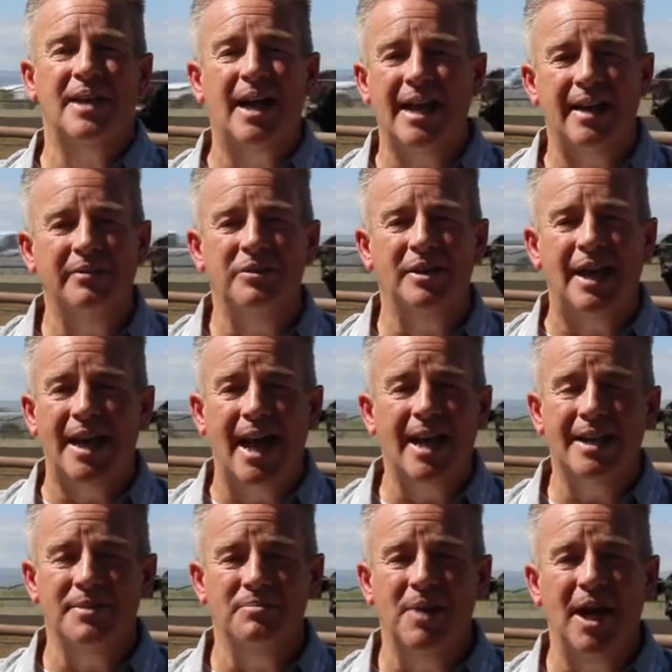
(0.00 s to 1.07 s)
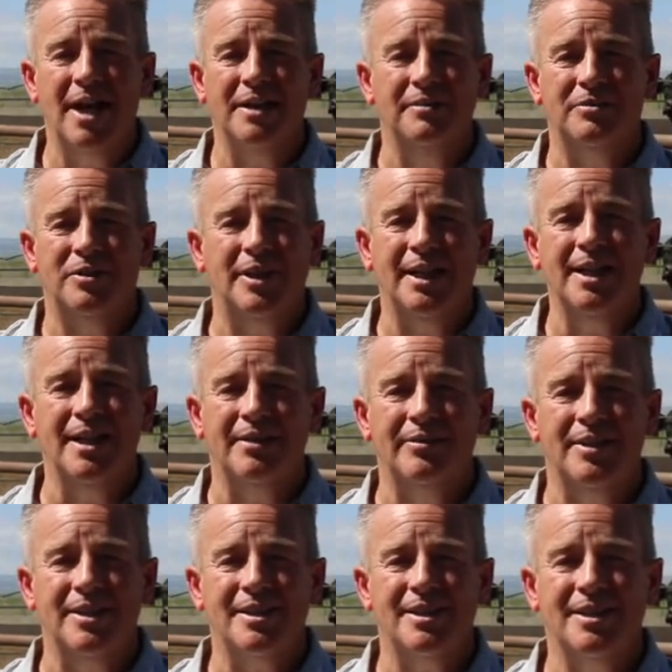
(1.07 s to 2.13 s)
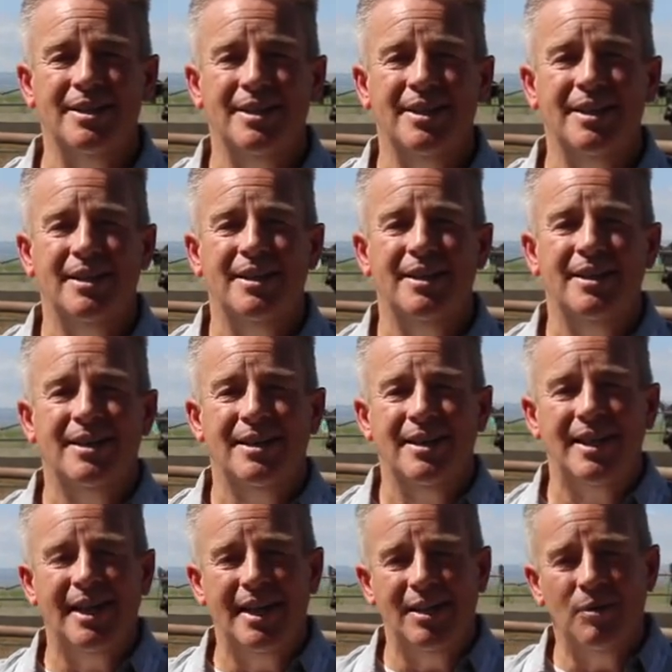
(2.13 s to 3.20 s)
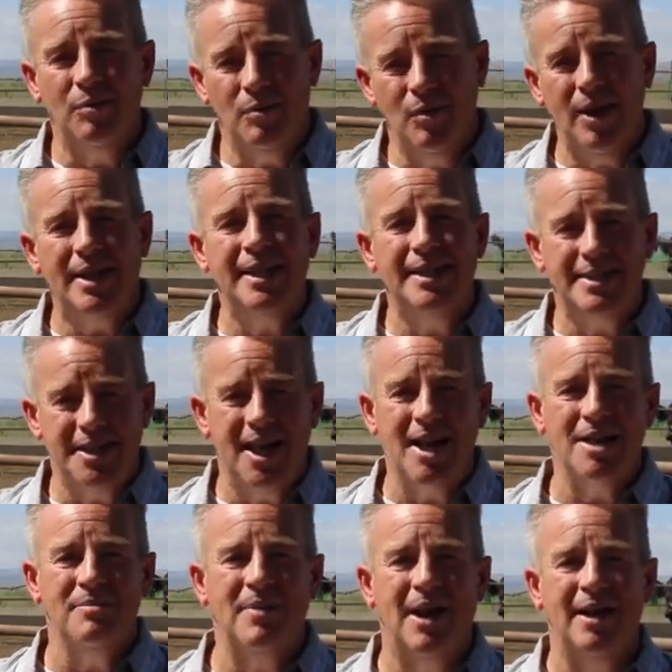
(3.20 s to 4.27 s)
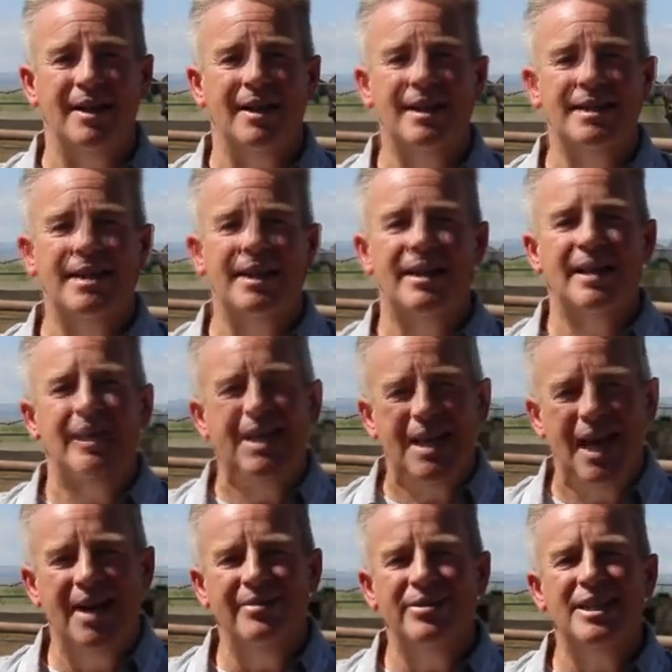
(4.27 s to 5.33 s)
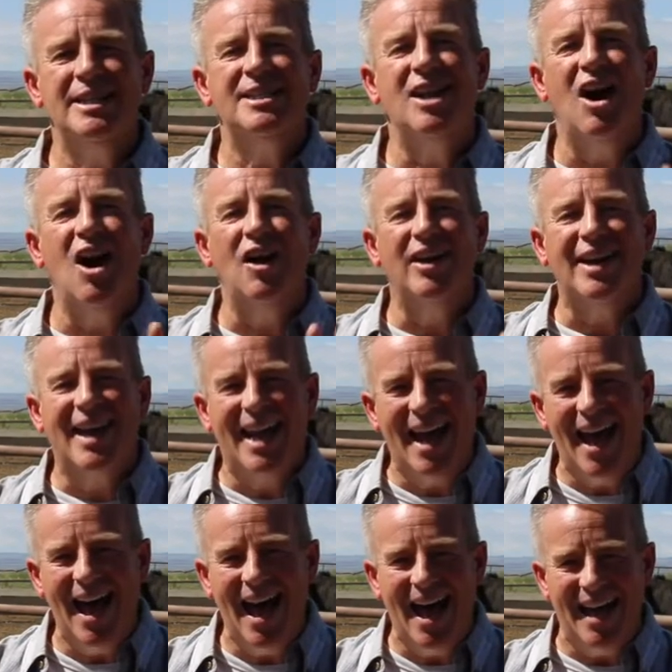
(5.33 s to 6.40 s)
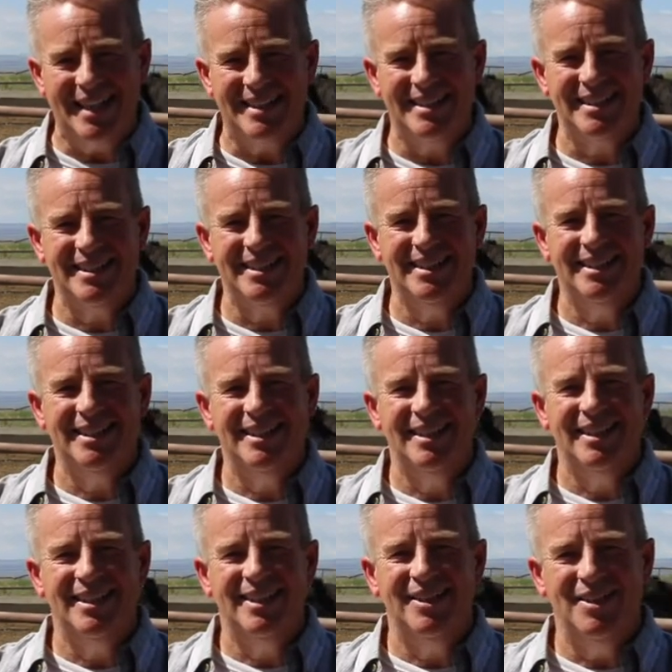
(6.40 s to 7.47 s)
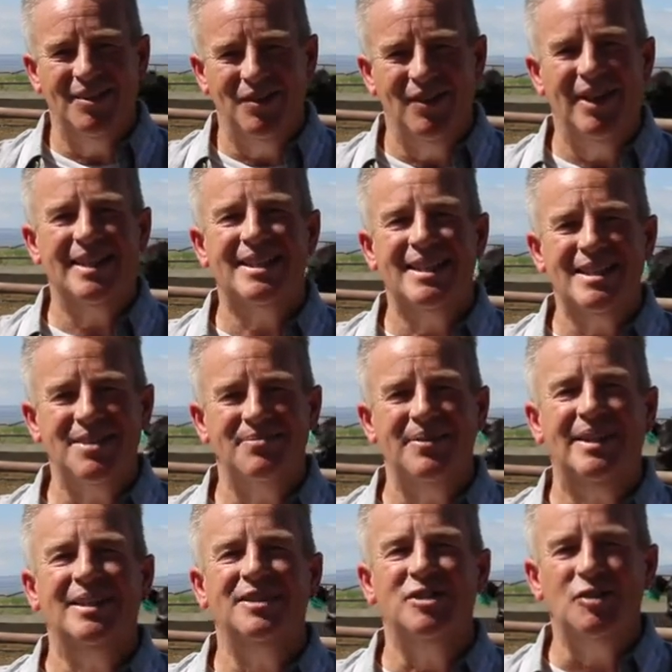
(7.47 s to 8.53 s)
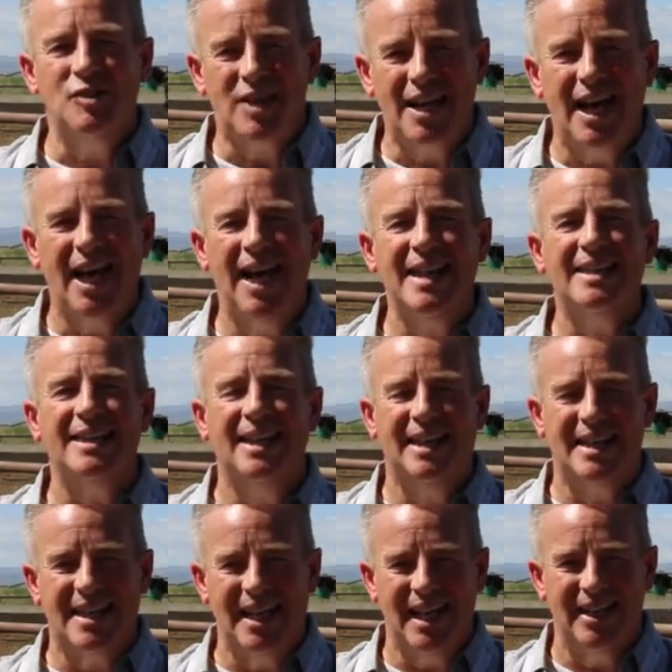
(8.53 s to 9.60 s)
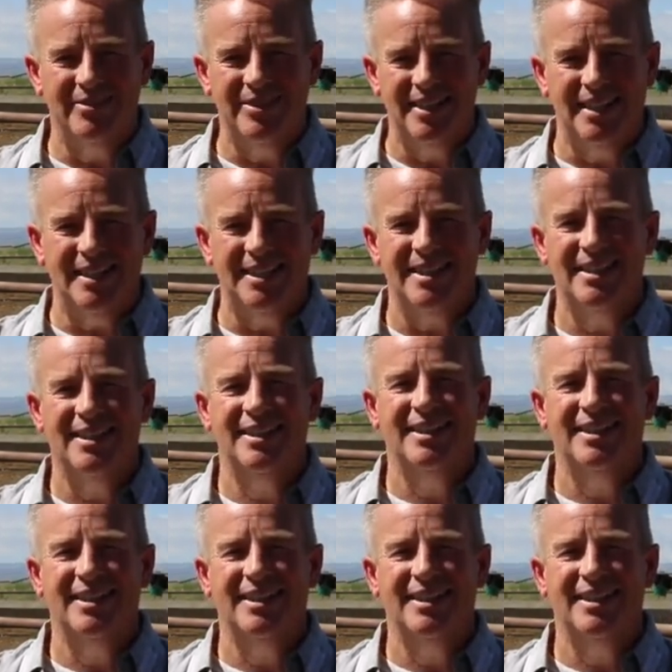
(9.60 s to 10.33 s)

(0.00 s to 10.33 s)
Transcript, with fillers: God ever had in mind for any of us what he's talking about is that covenants are cut. What does it mean to cut a covenant?